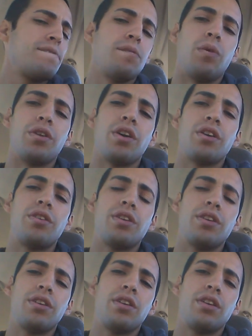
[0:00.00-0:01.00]

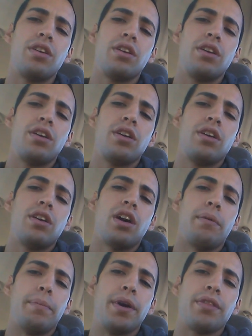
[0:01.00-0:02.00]
100
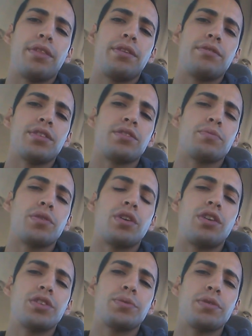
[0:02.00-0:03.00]
a month, so it's
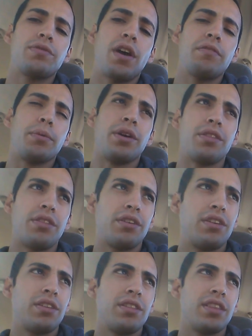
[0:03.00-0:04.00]
125 a month,
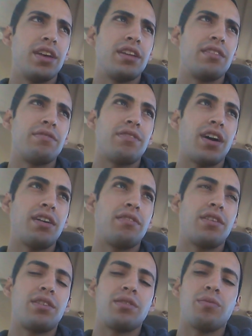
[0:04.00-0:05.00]
then
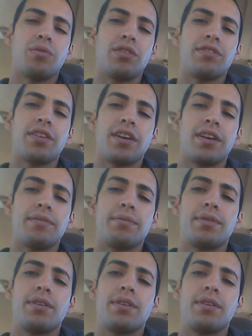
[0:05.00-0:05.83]
500 one time.